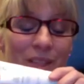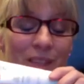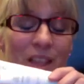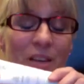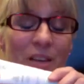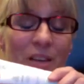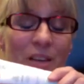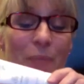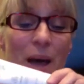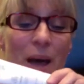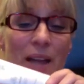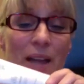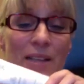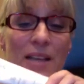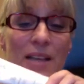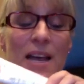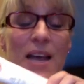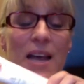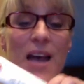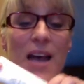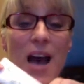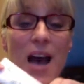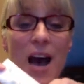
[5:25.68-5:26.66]
but
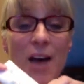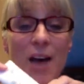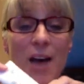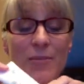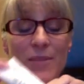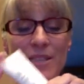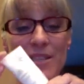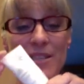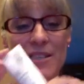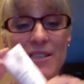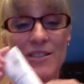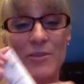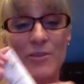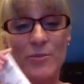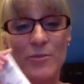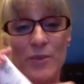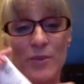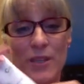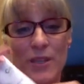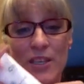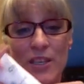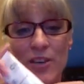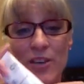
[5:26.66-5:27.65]
this is a
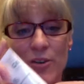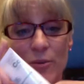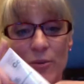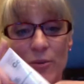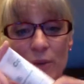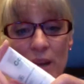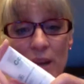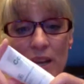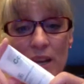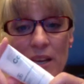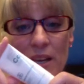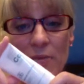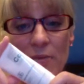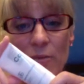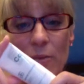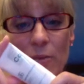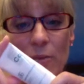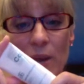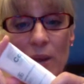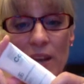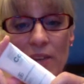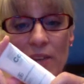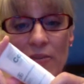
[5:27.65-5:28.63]
really great
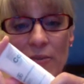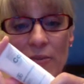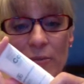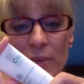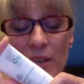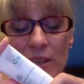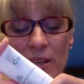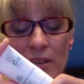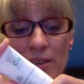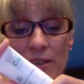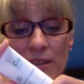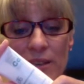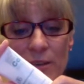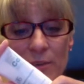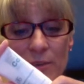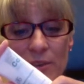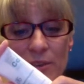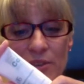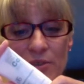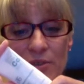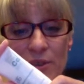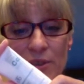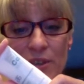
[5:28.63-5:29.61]
way for me to
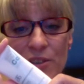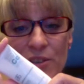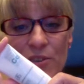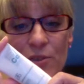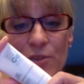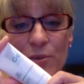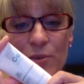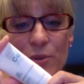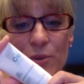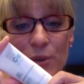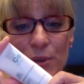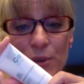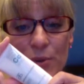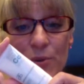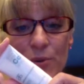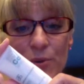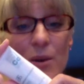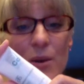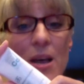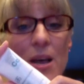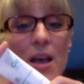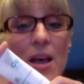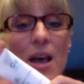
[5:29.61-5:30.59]
demonstrate to
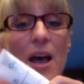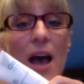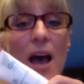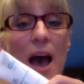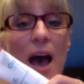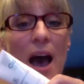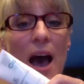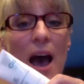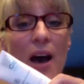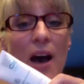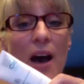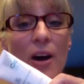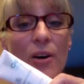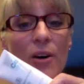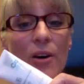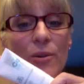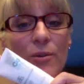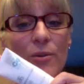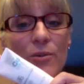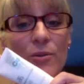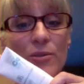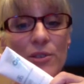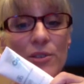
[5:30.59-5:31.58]
you
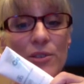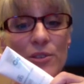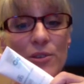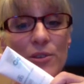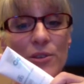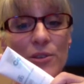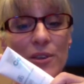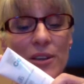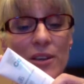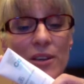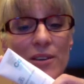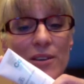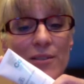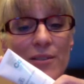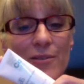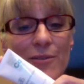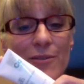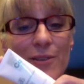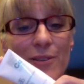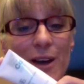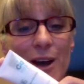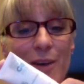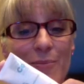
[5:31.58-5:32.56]
how to do the
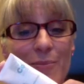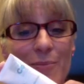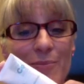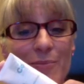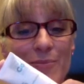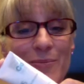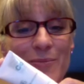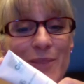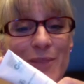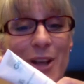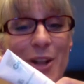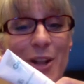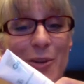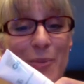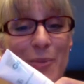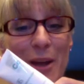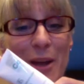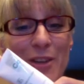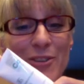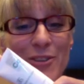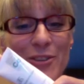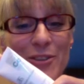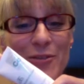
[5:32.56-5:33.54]
color
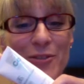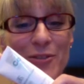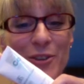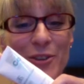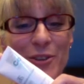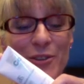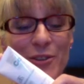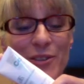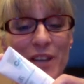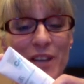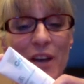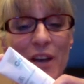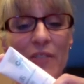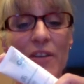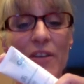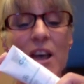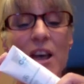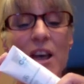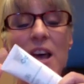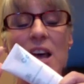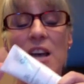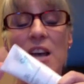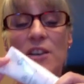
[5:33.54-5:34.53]
matching for yourself.
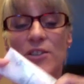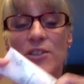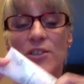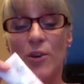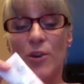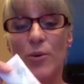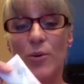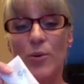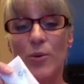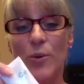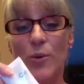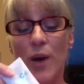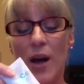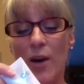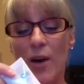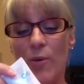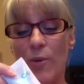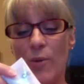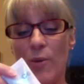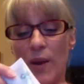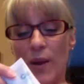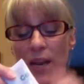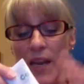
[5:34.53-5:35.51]
So
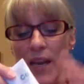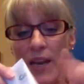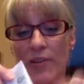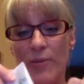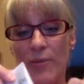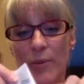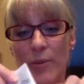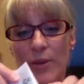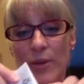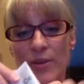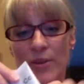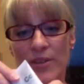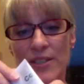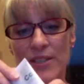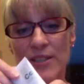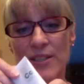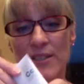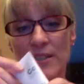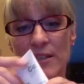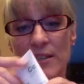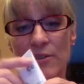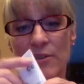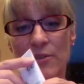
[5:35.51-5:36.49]
what I love about a
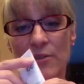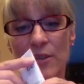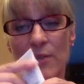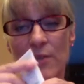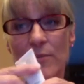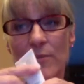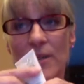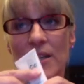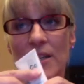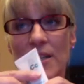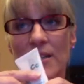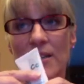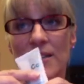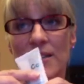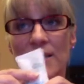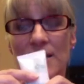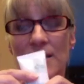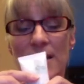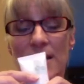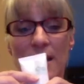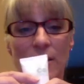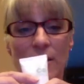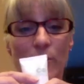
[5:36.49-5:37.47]
CC cream, it is a
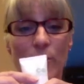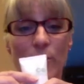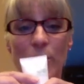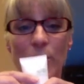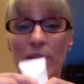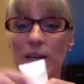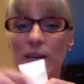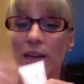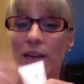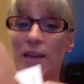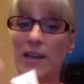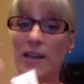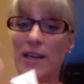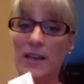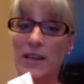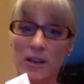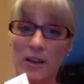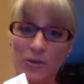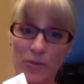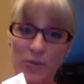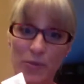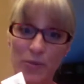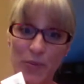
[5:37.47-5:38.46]
10-in-1. I
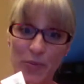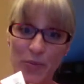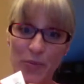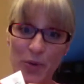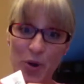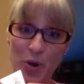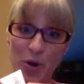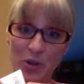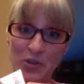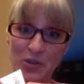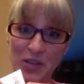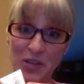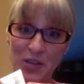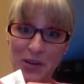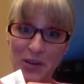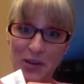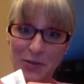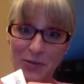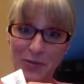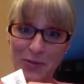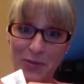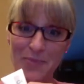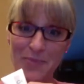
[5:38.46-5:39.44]
cannot remember all 10
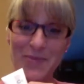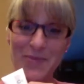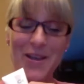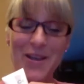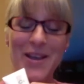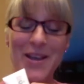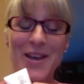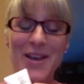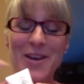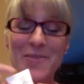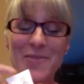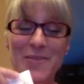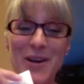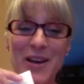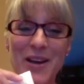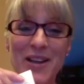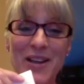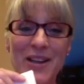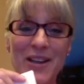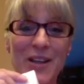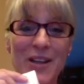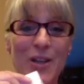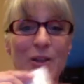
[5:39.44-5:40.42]
of them,
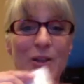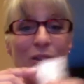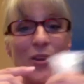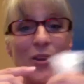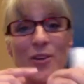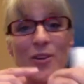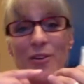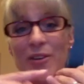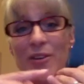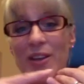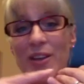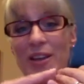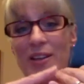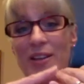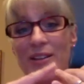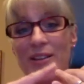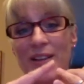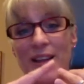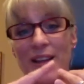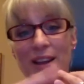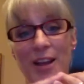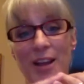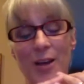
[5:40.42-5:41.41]
but
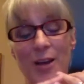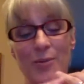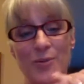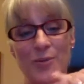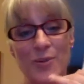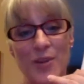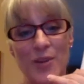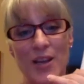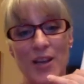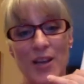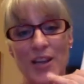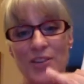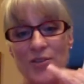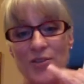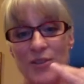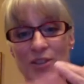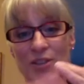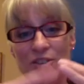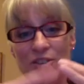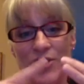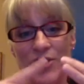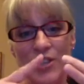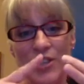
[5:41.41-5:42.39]
it helps with
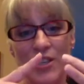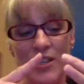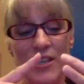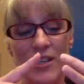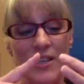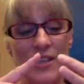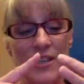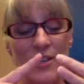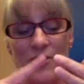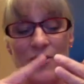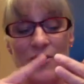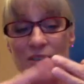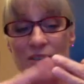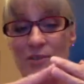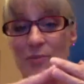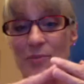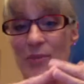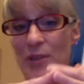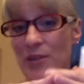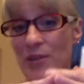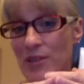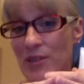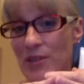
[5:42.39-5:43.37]
hydration. There's a
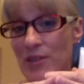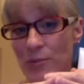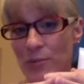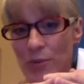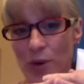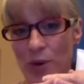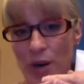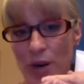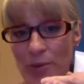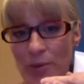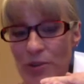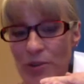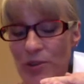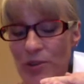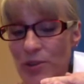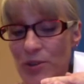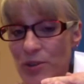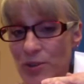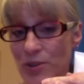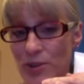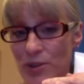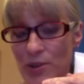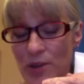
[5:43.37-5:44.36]
built-in primer, so
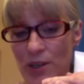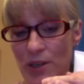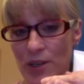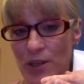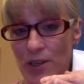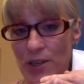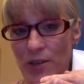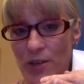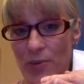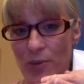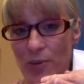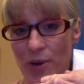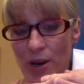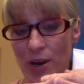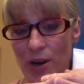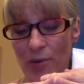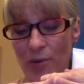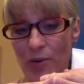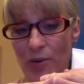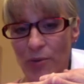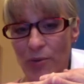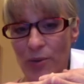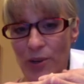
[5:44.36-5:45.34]
you do not need the
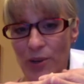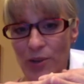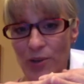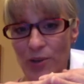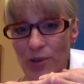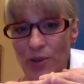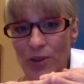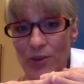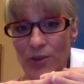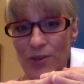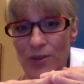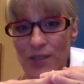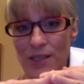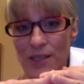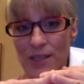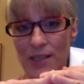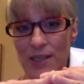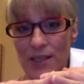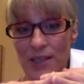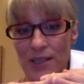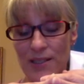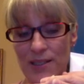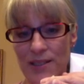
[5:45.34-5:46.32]
primer when you're
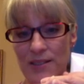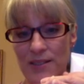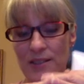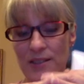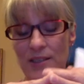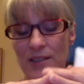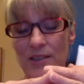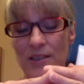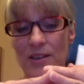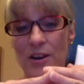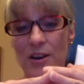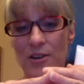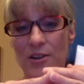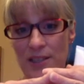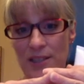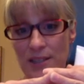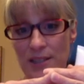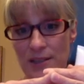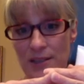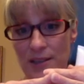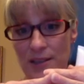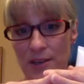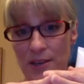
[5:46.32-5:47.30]
using our
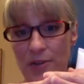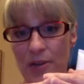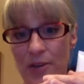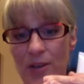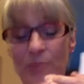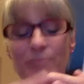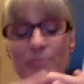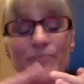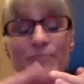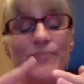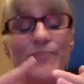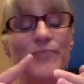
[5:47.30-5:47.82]
CC cream.